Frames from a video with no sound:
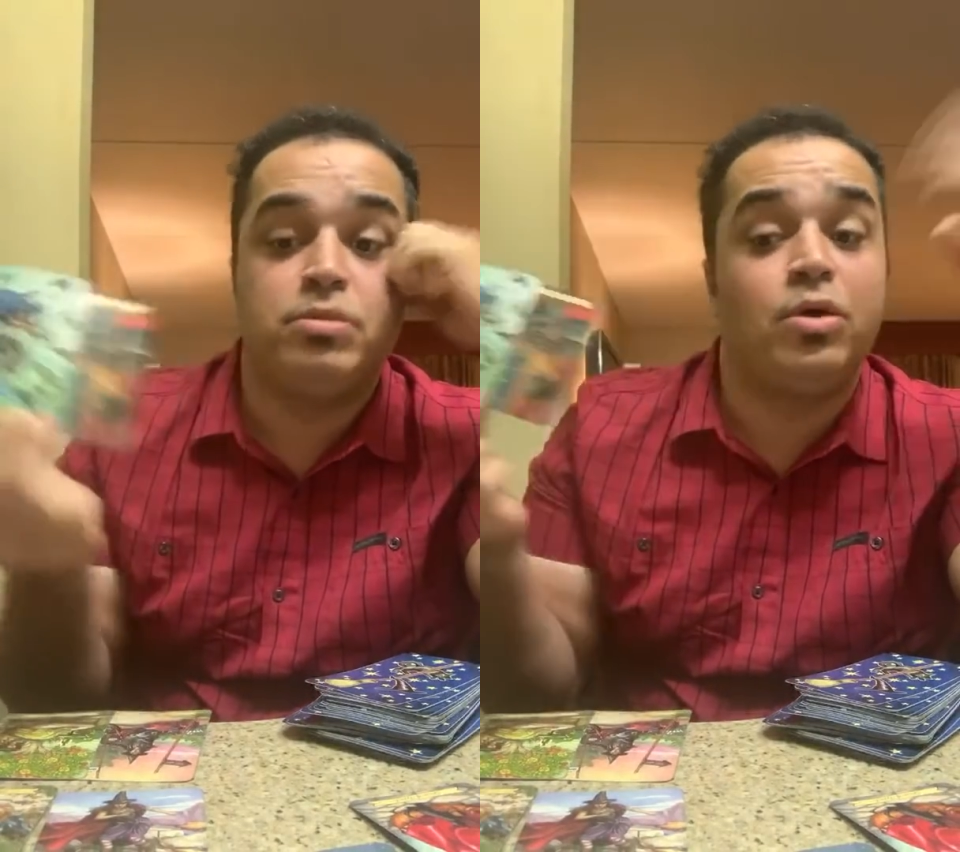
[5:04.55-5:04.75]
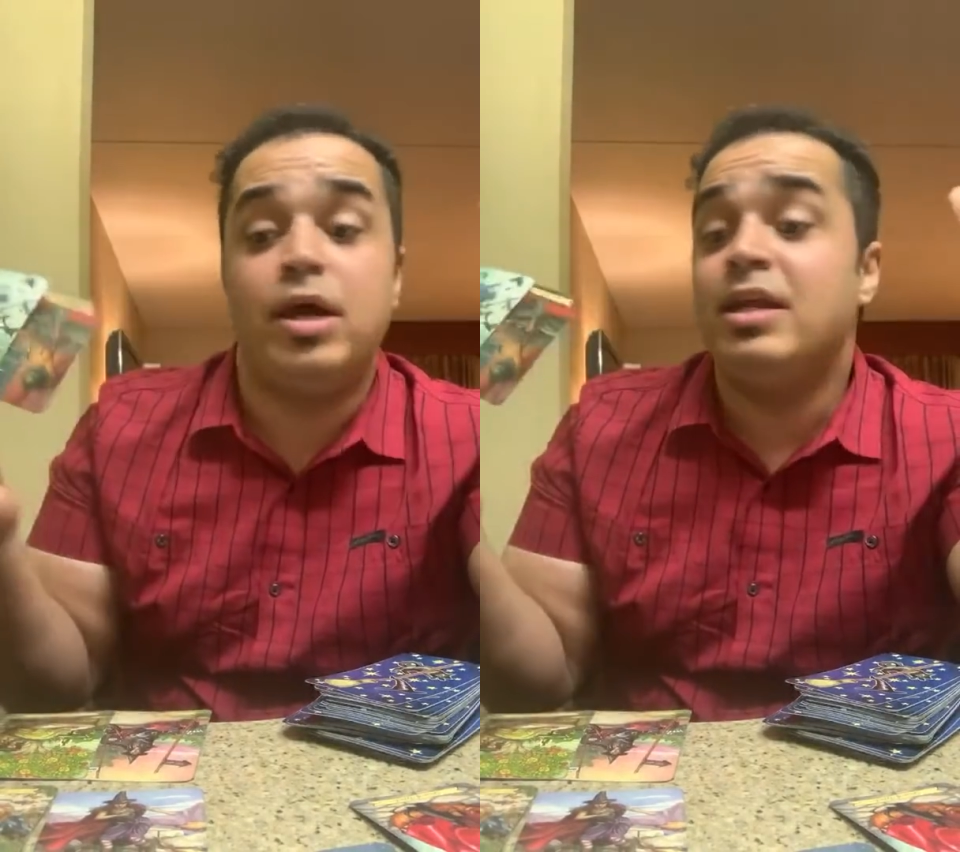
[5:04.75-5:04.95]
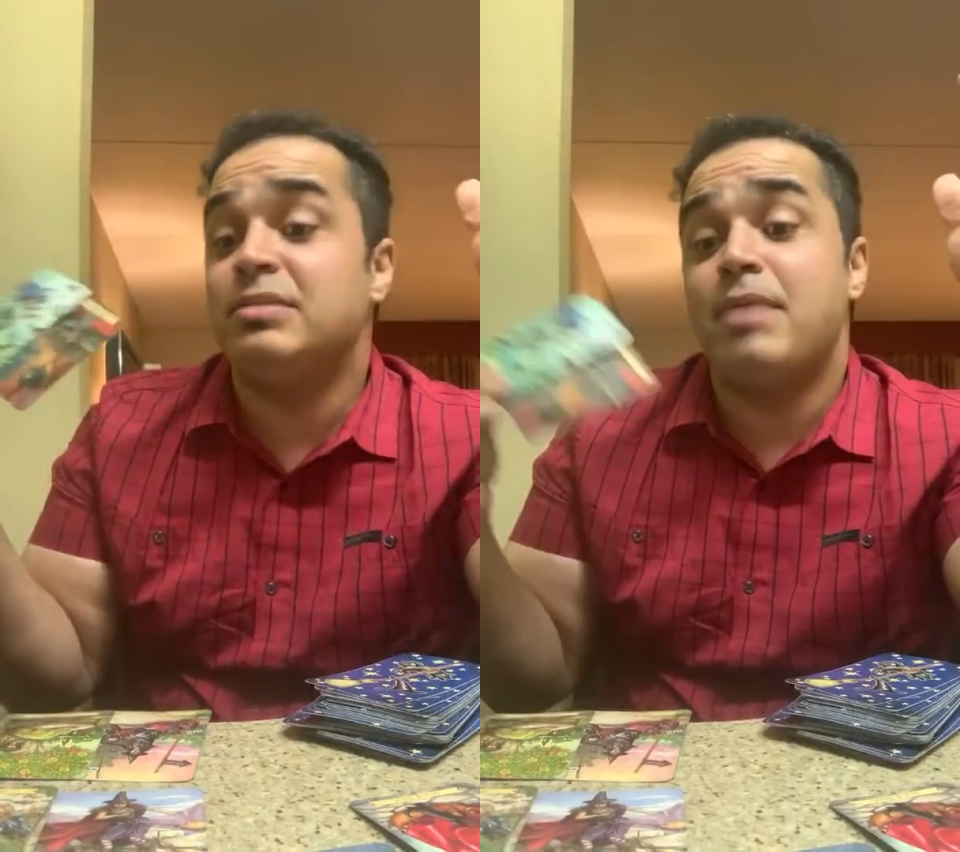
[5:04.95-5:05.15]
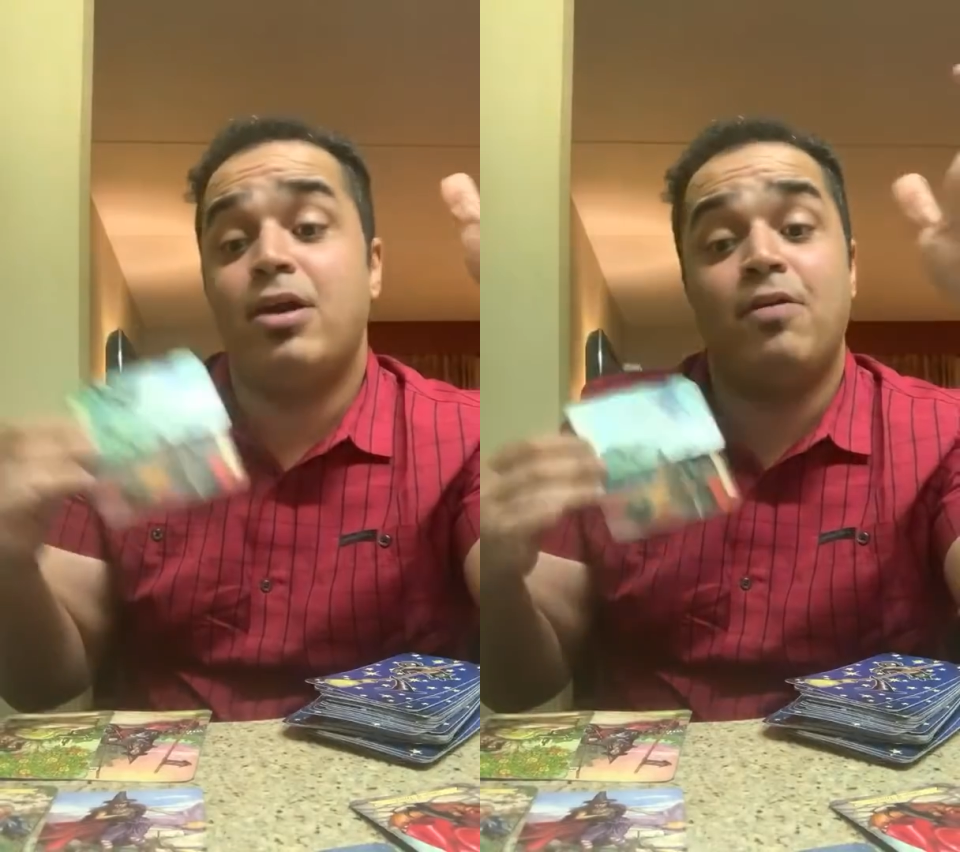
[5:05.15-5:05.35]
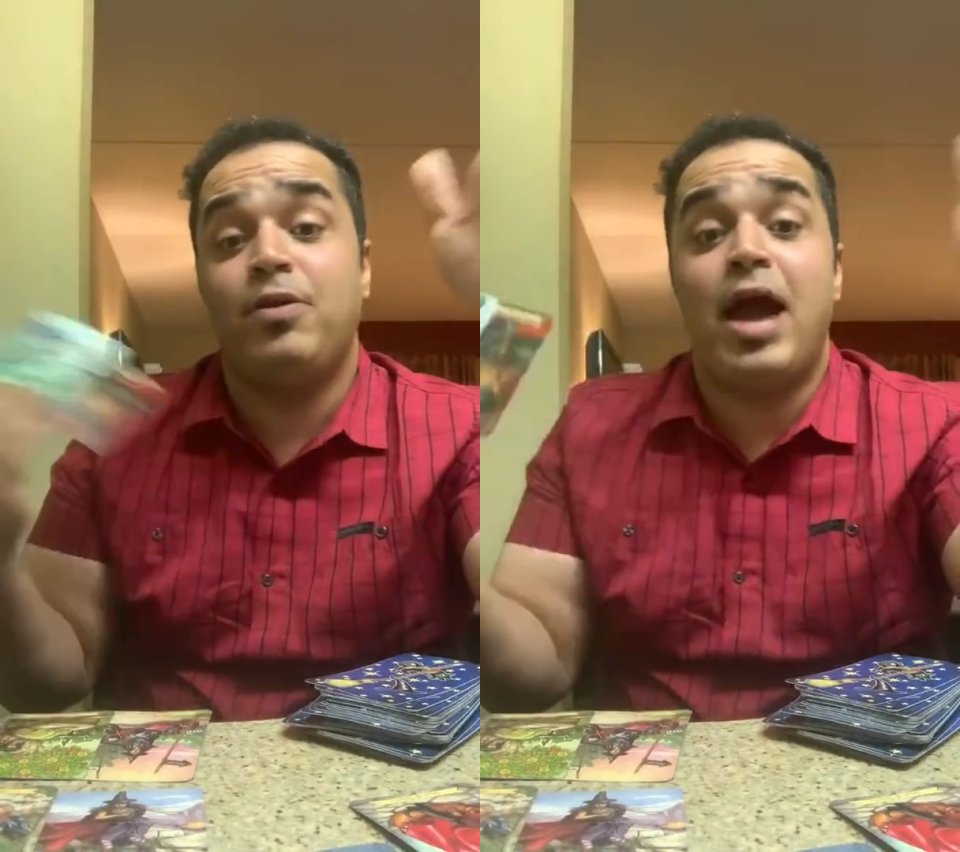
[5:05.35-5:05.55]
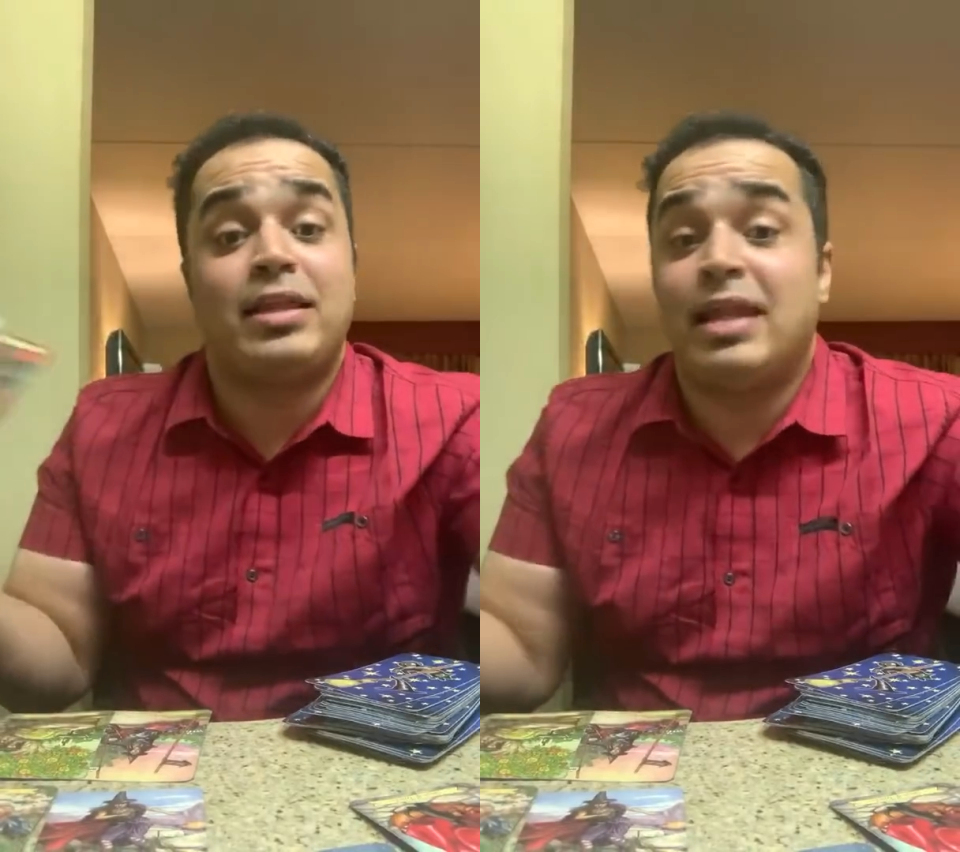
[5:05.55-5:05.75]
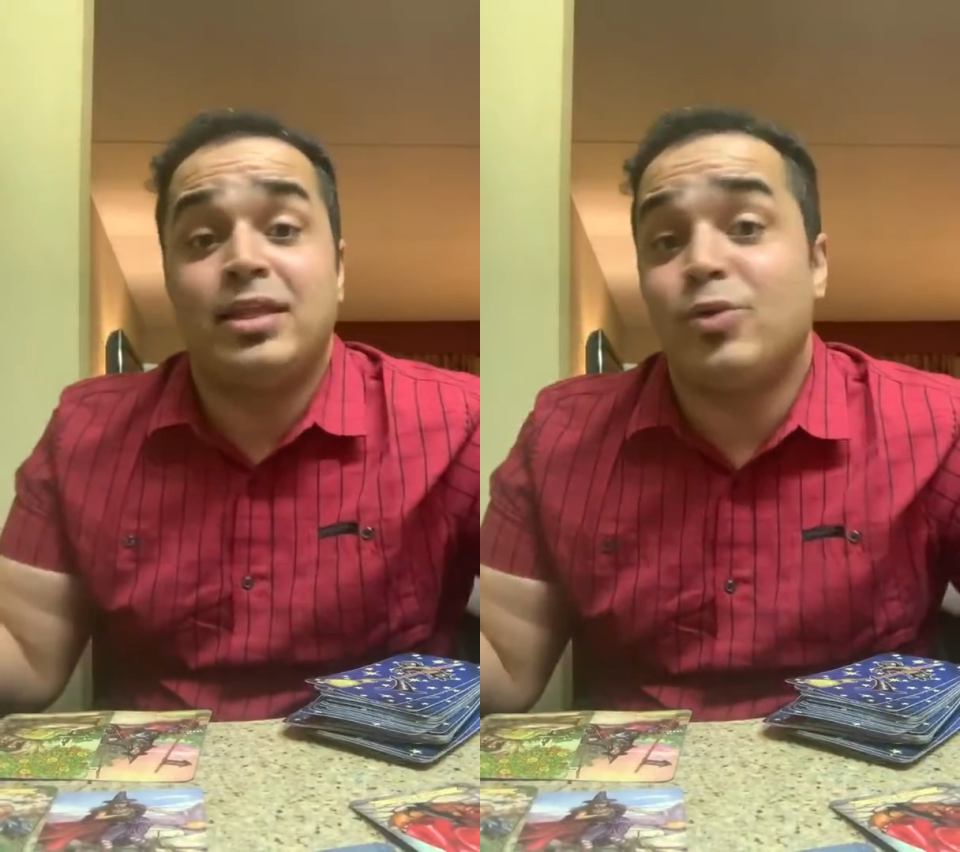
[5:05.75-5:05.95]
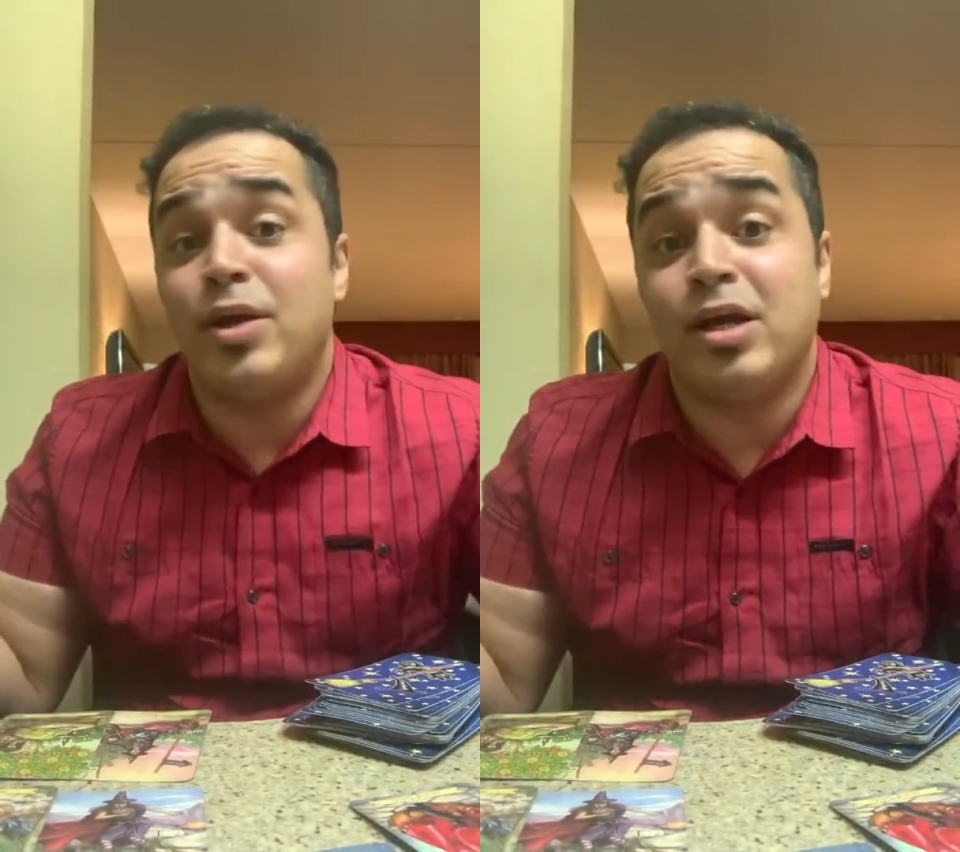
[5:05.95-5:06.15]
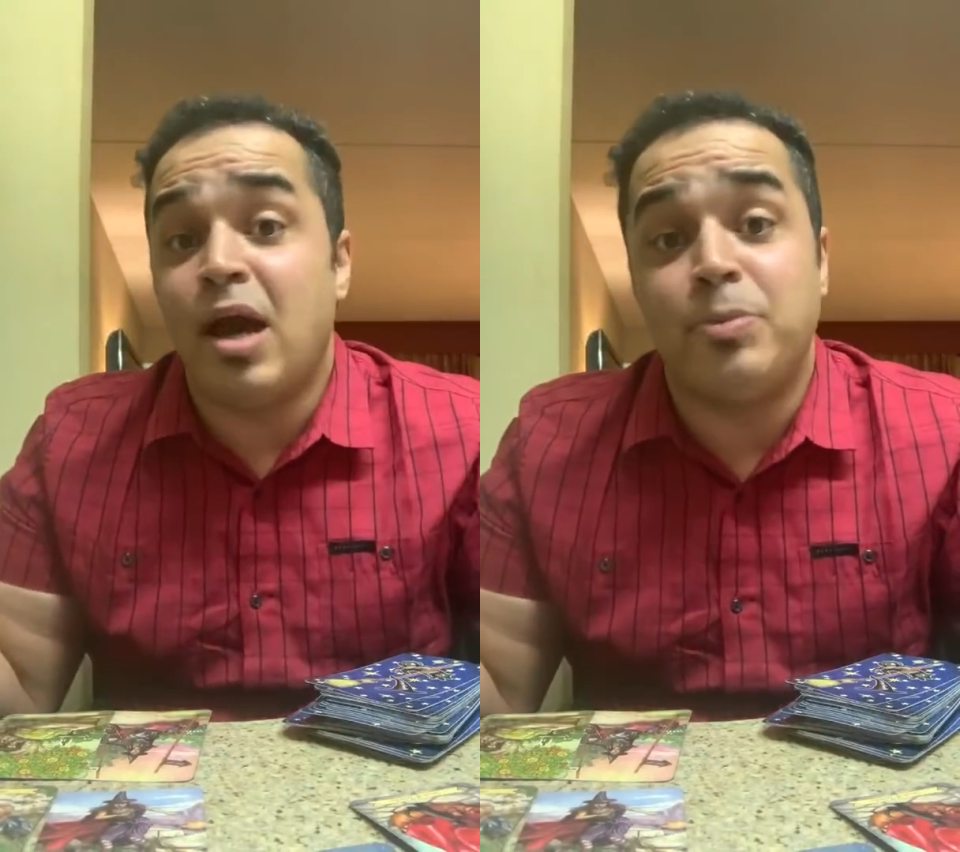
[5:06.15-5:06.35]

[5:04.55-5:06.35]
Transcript: So it doesn't matter if you're acting like the Queen of